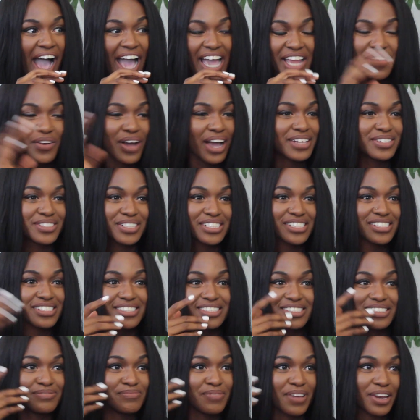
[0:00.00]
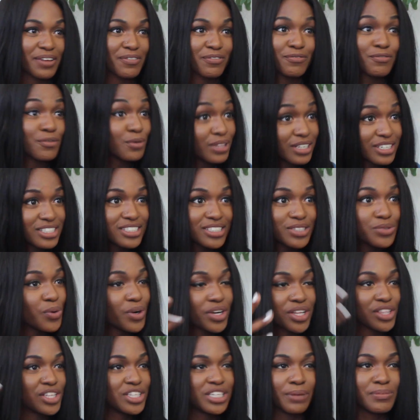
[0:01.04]
I know I just made
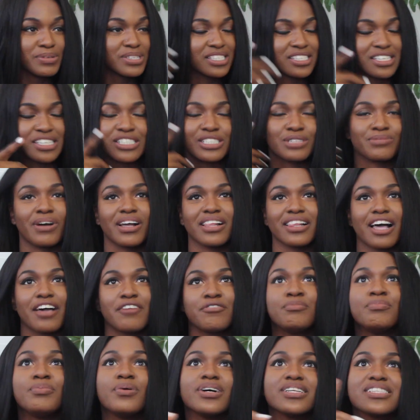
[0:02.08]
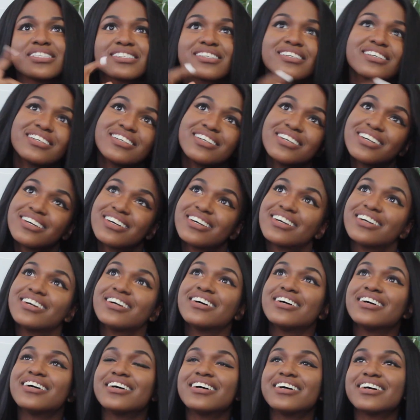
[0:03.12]
one of the dumbest decisions of my life, but
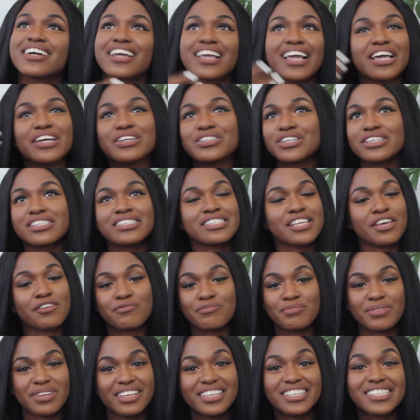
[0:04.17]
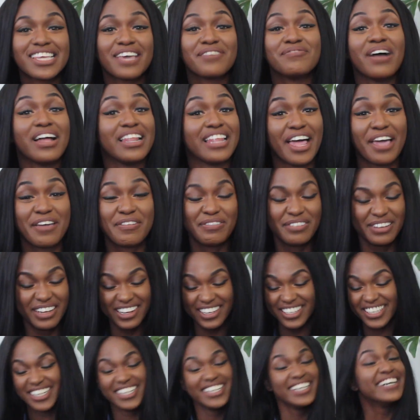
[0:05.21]
can you just save me? Save my life.
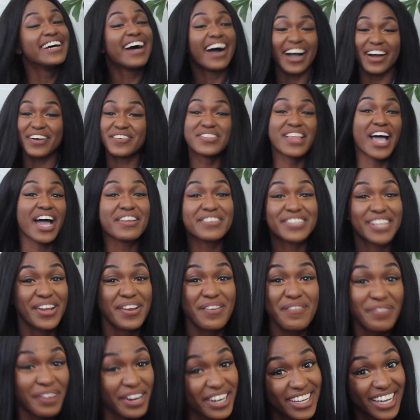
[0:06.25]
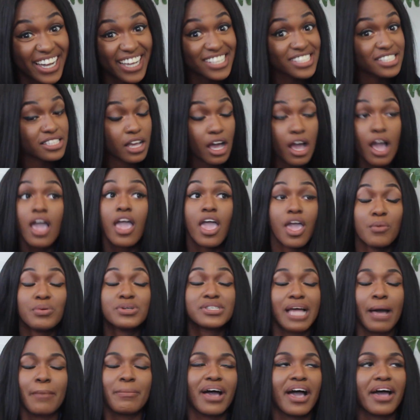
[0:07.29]
I'm not trying to be funny, guys. It
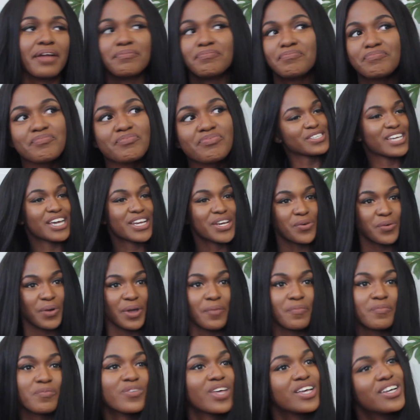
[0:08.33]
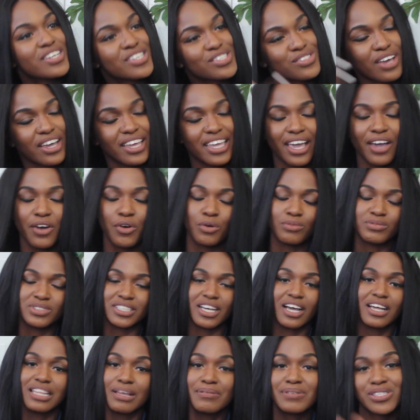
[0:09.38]
was that bad. So anyway, so I get home,
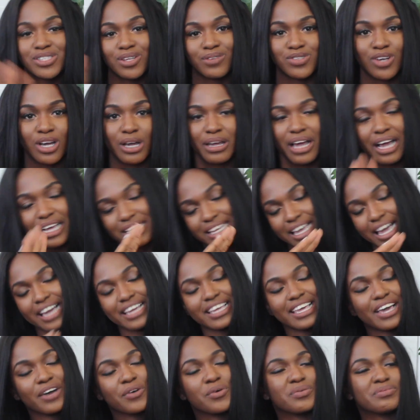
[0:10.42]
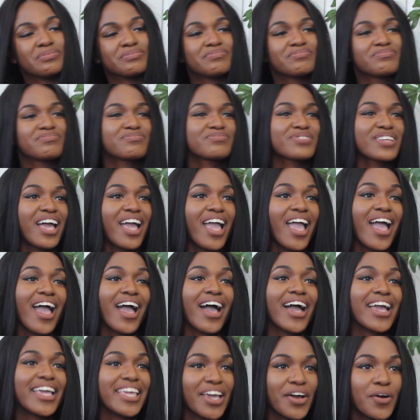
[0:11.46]
Sha. Let me stop talking. I get home.
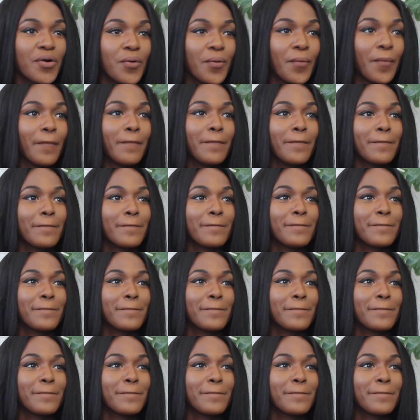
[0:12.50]
I get home.